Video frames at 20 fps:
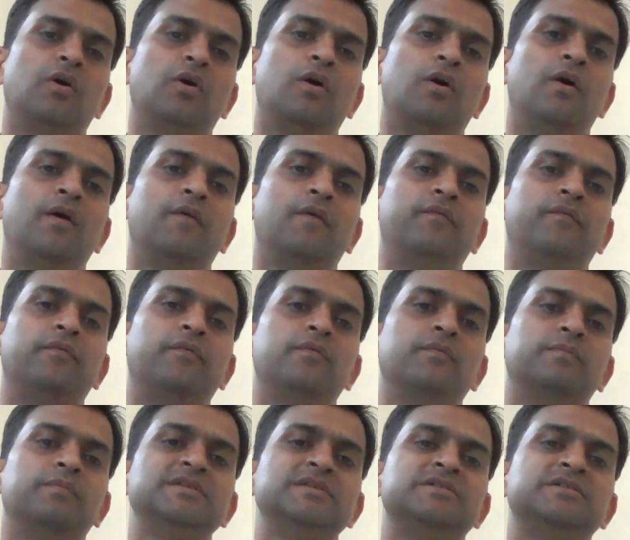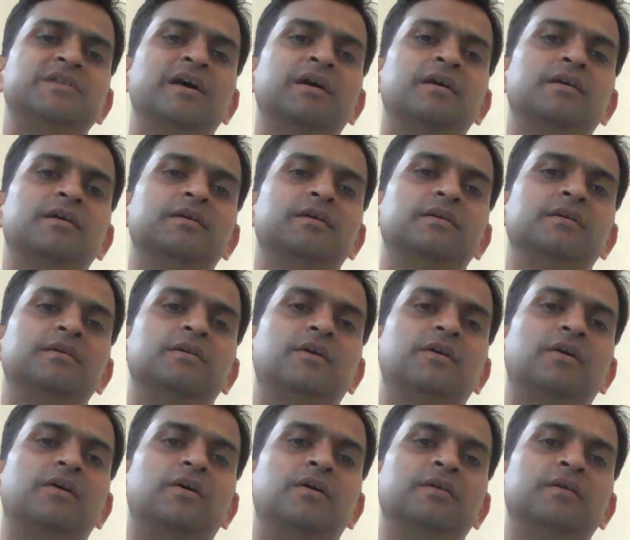of means the
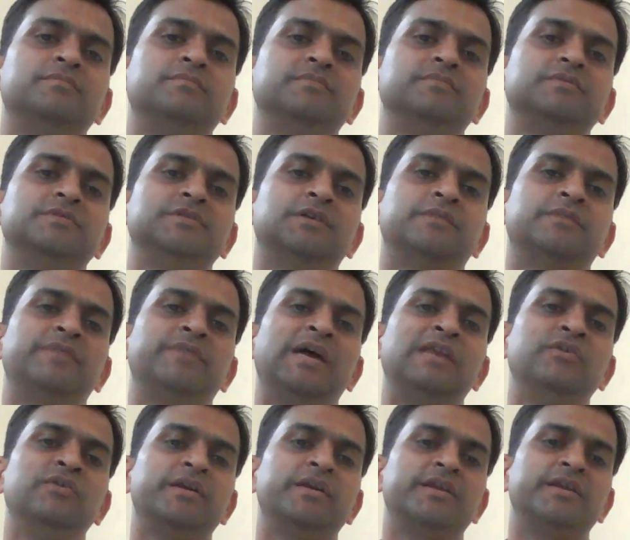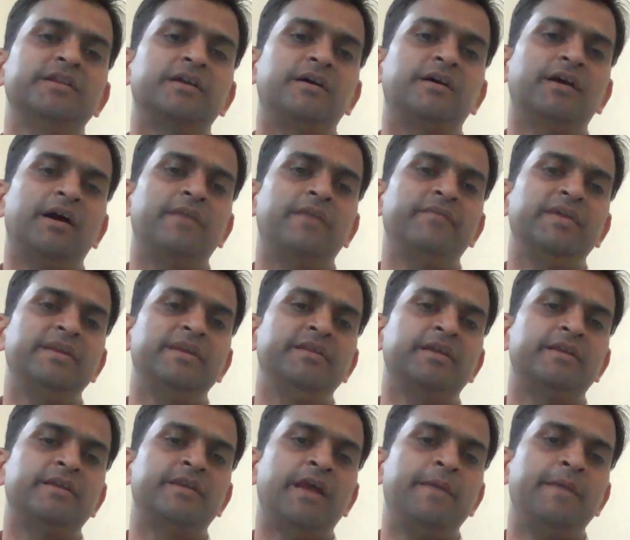value under the curve in the
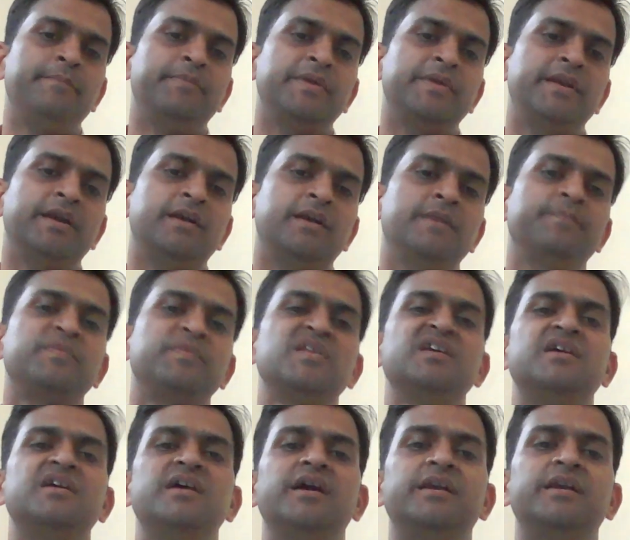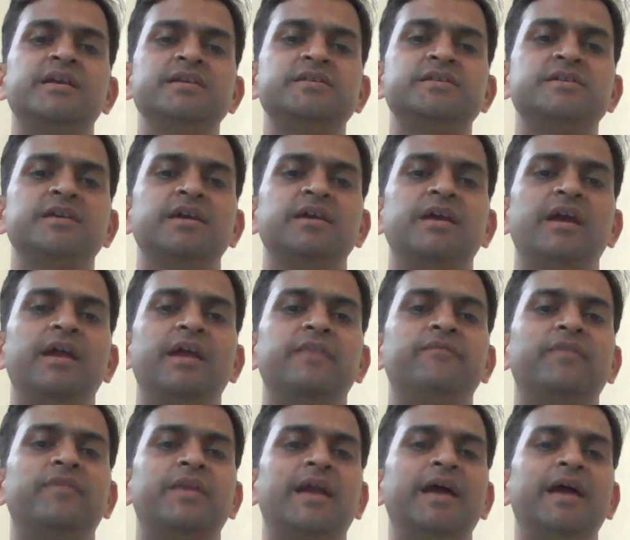time period, it is
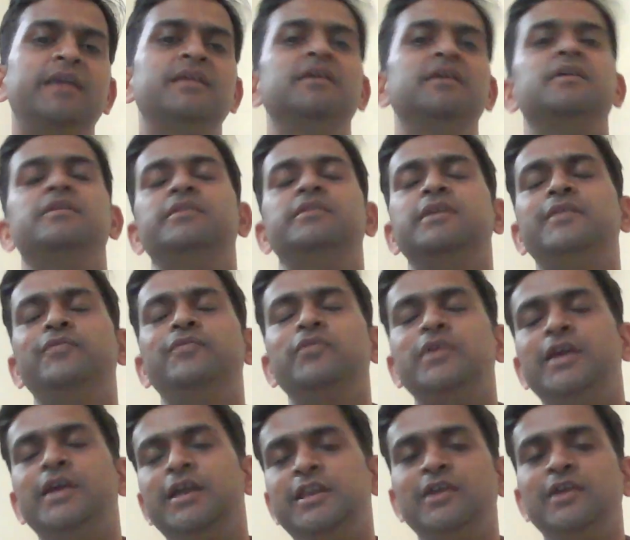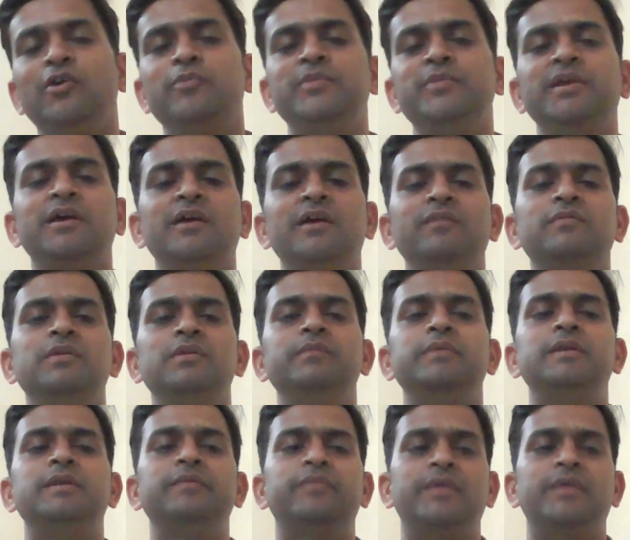infinite. Therefore, area of the curve will be
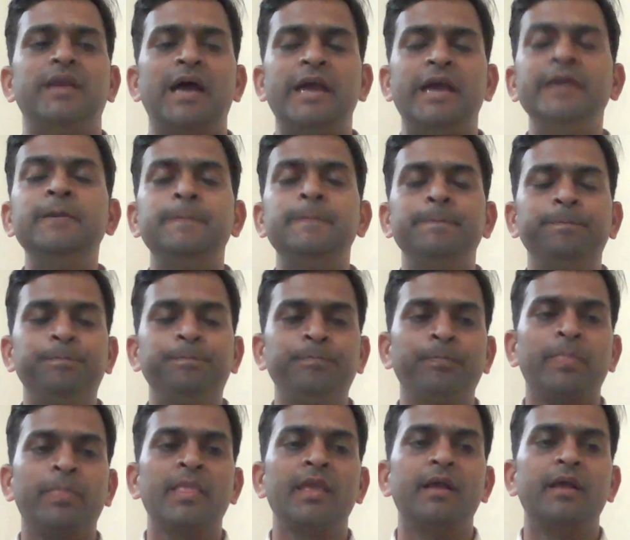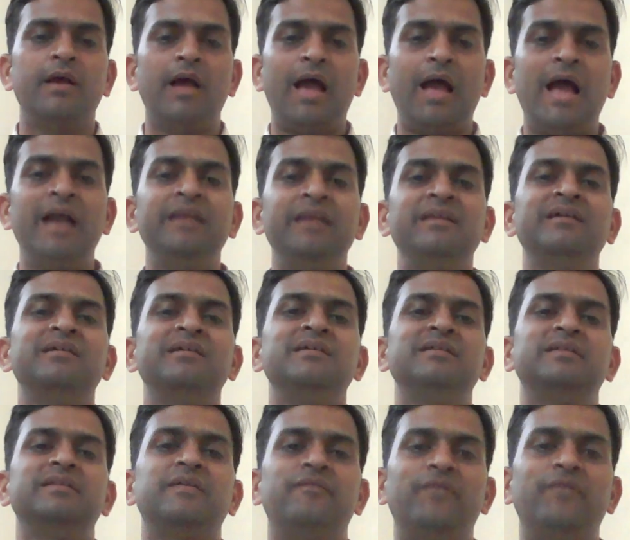infinite, and
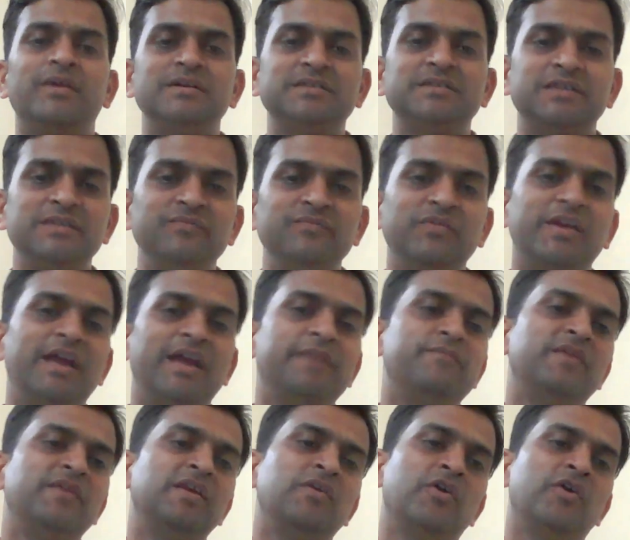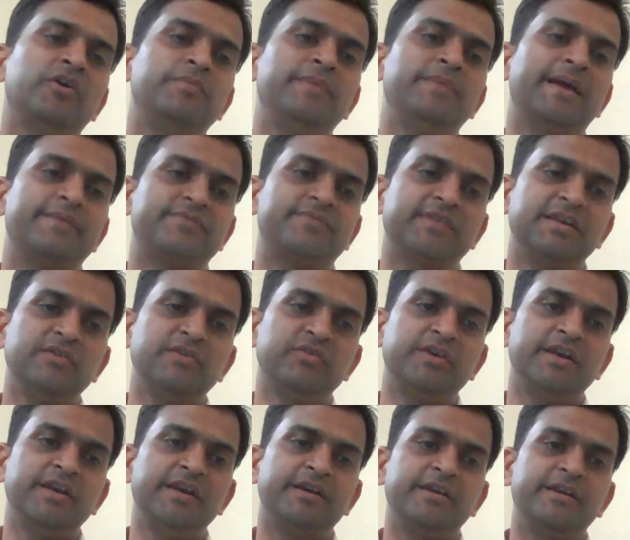the function will not be
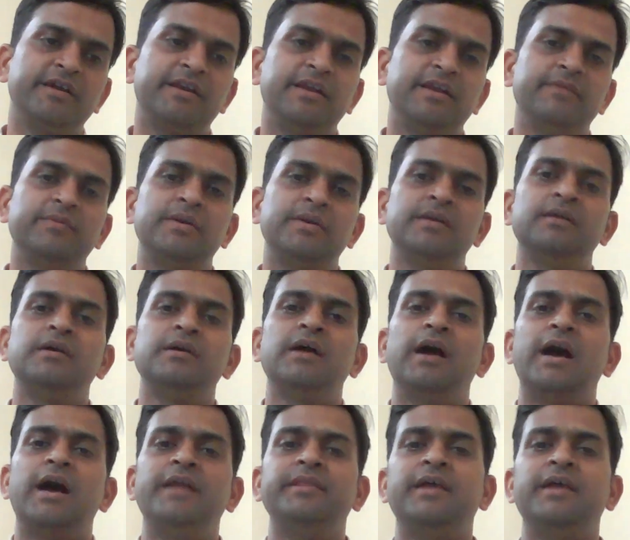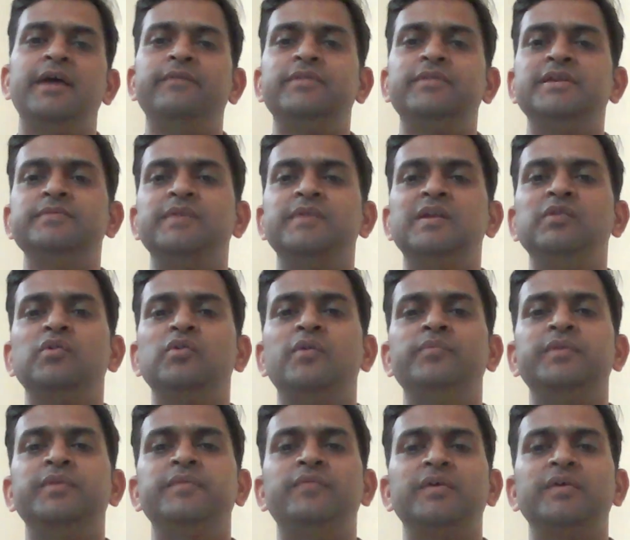absolutely integrable, and the average value of
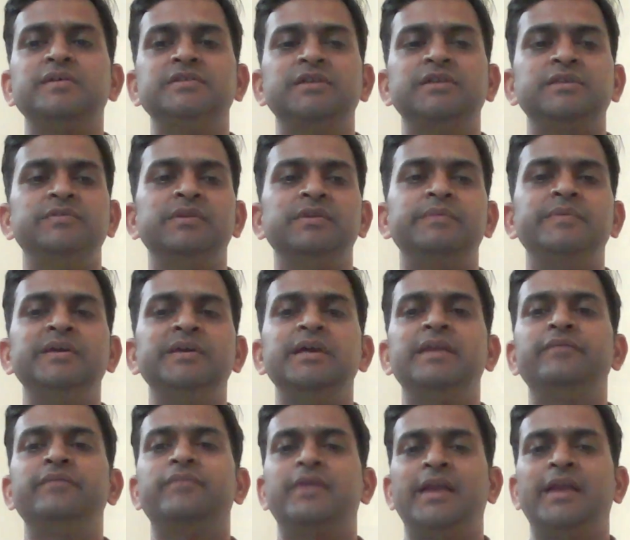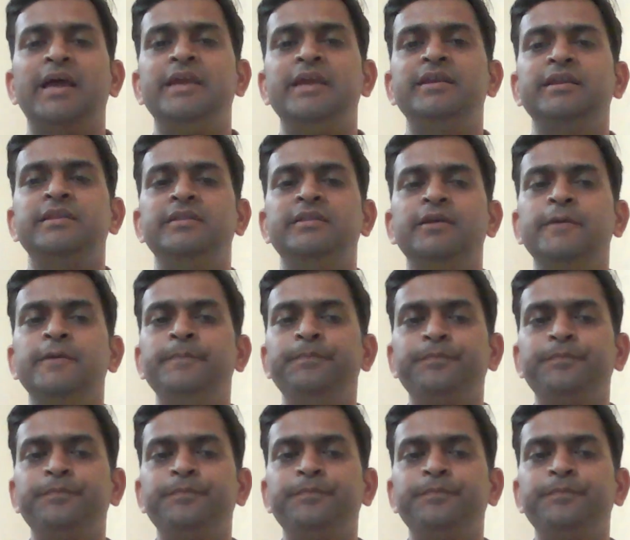the function will be infinite in the